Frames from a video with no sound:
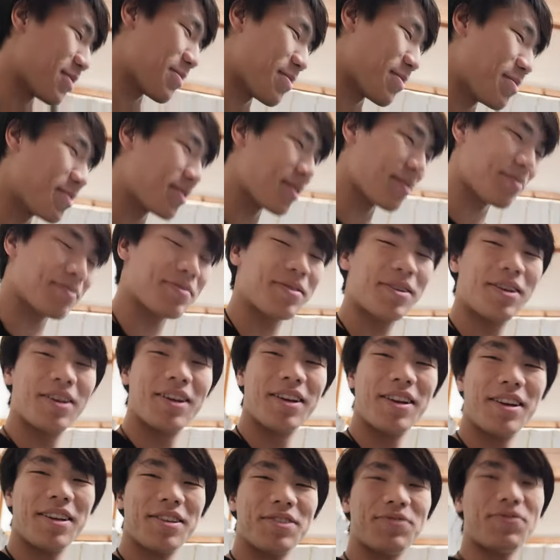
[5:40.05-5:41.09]
up. I'll point up.
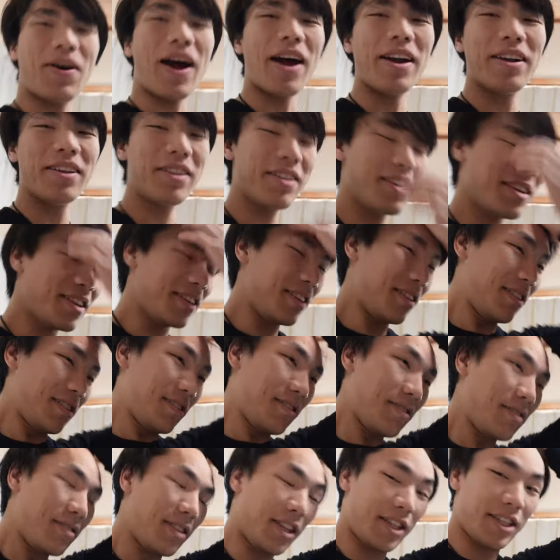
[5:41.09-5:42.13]
It's finally
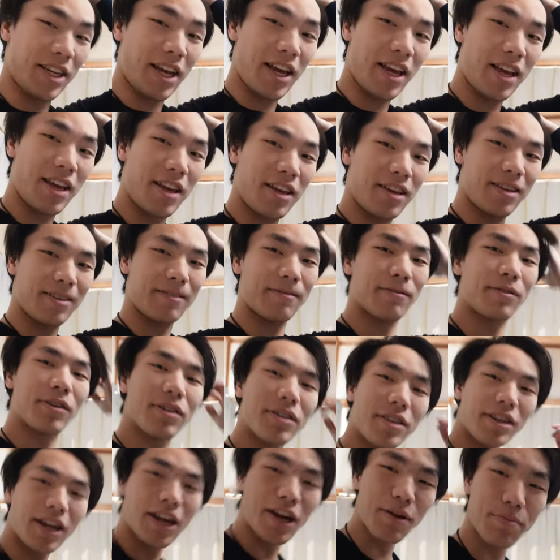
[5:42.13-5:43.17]
the day you go
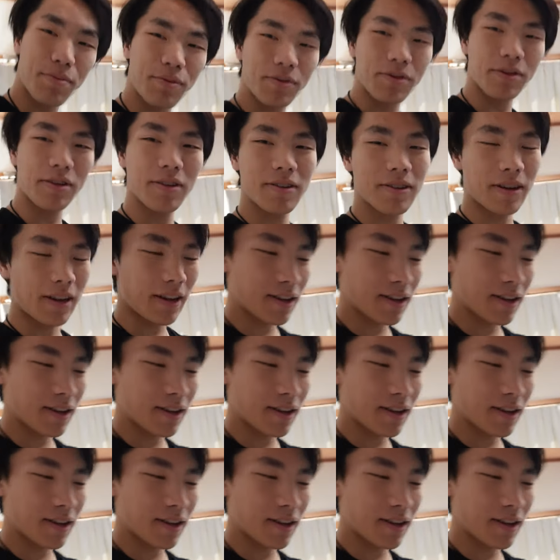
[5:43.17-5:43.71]
to the airport.